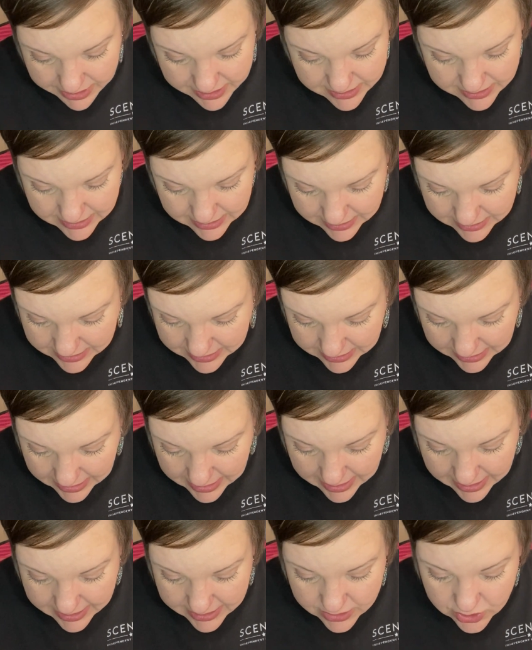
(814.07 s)
Scentsy
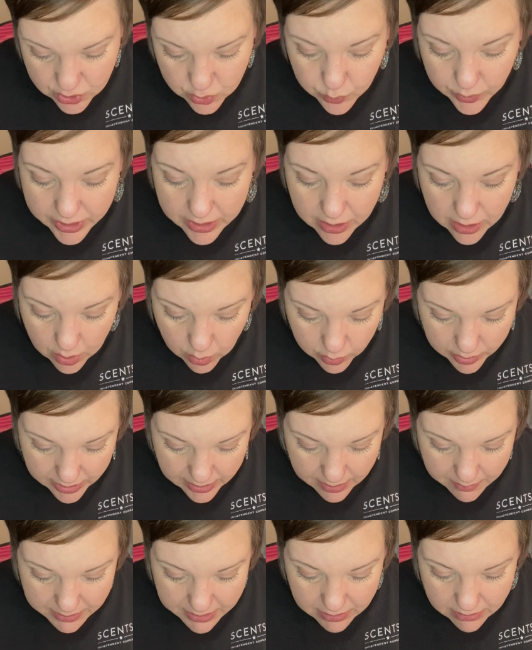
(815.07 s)
as sweet
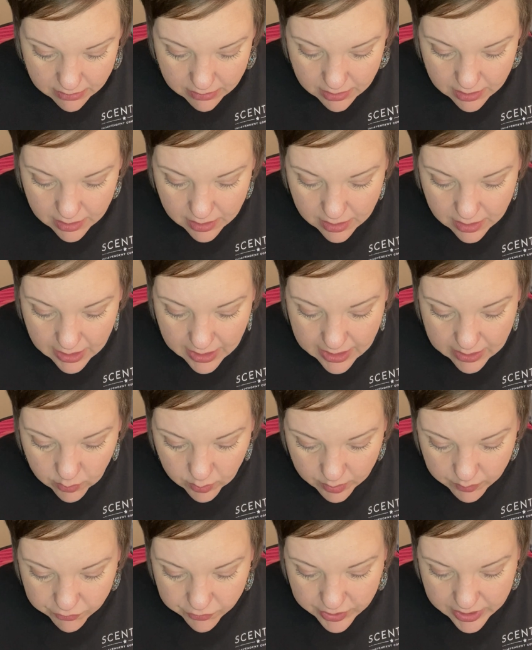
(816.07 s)
coconut milk and
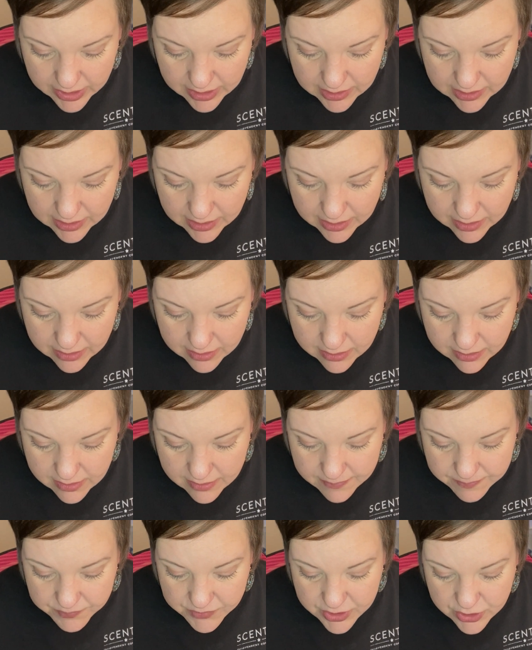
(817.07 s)
whipped vanilla
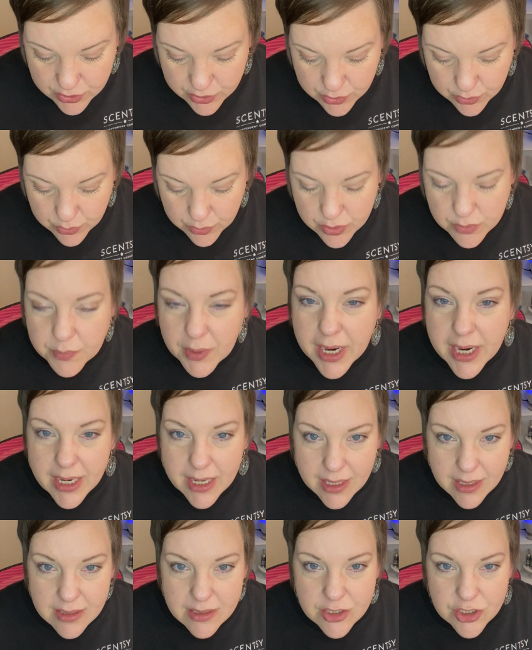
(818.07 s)
soothed by
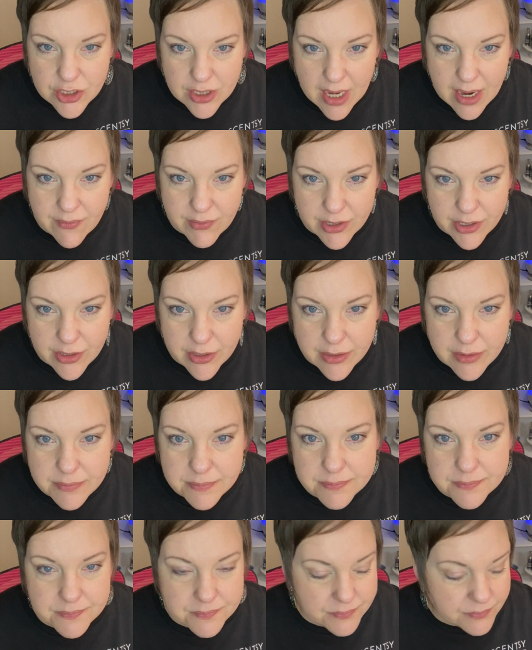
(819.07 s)
English lavender.
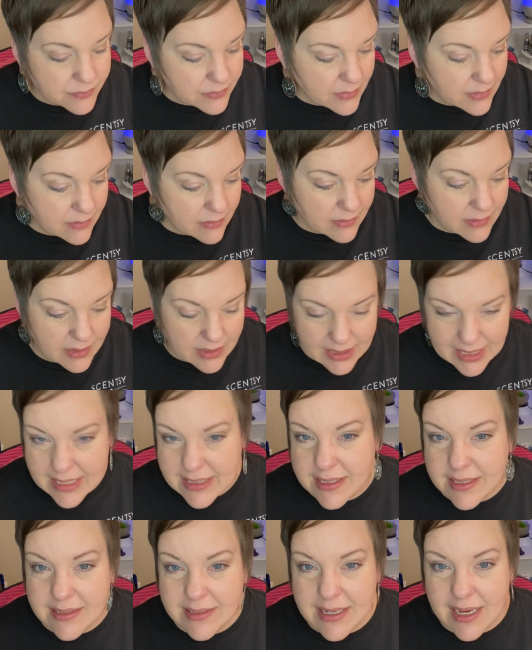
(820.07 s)

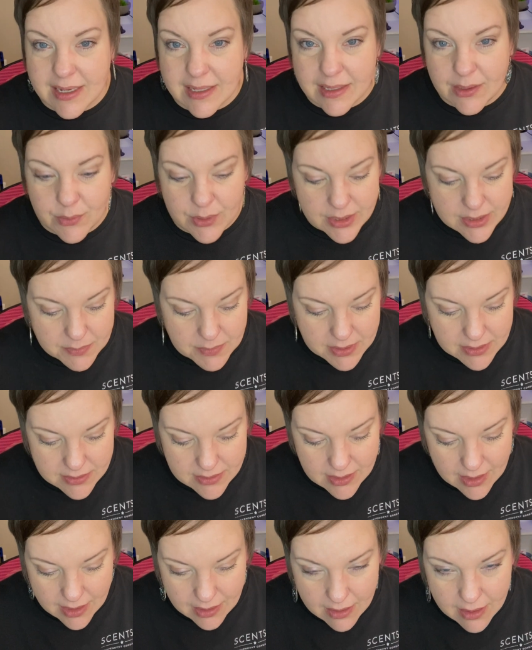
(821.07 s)
That's exactly what it smells
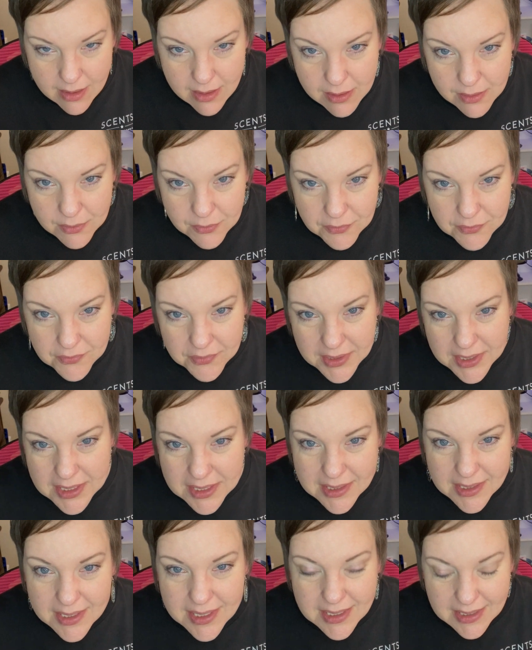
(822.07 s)
like.
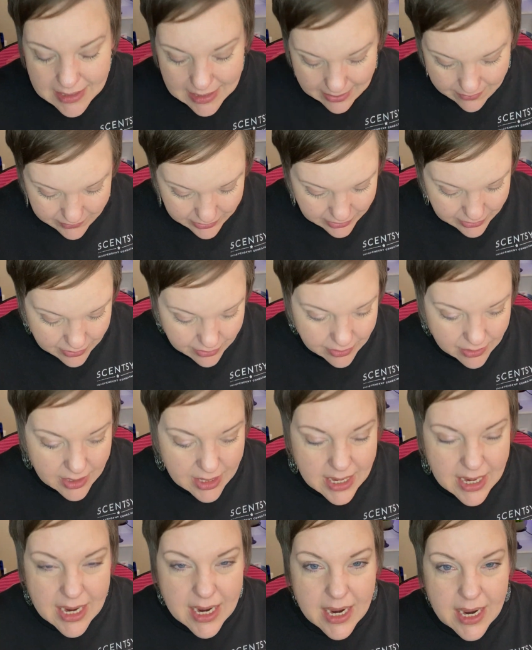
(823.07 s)
Vanilla and lavender.
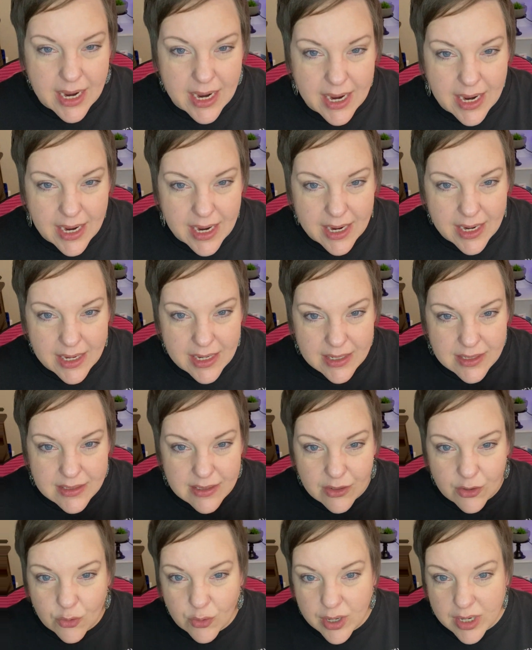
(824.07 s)
It is
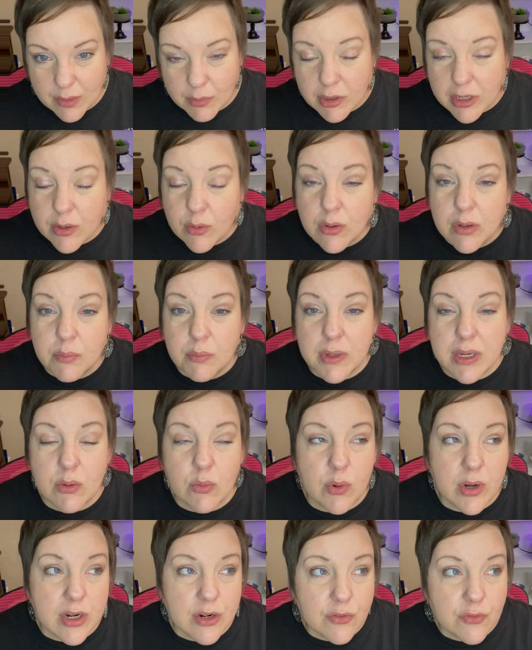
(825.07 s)
incredible. It would be
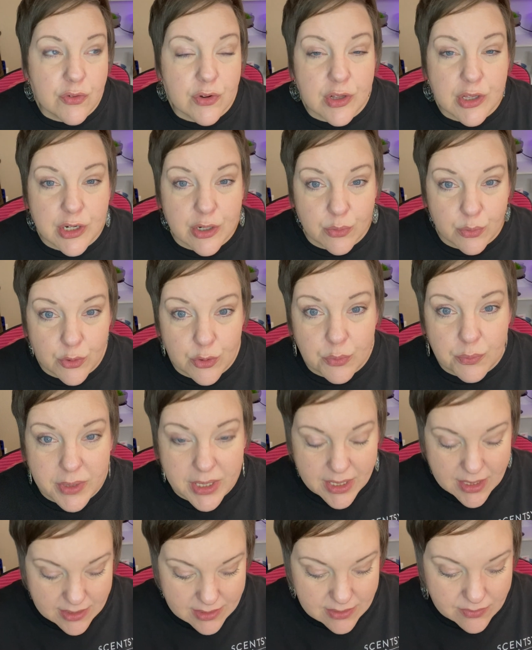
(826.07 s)
wonderful in a room
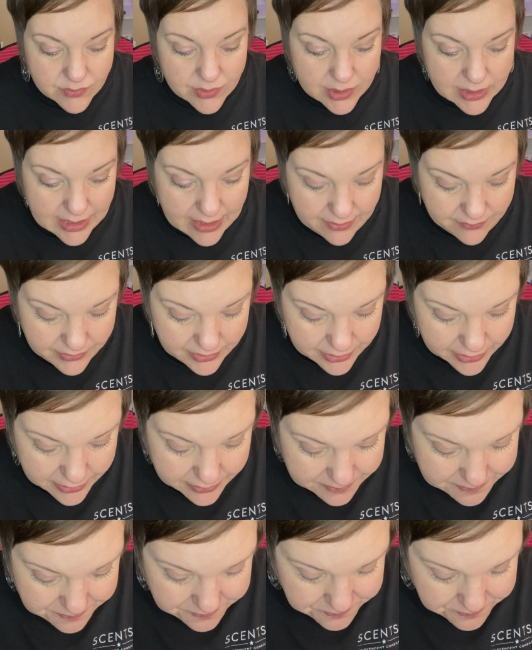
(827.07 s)
because of the lavender.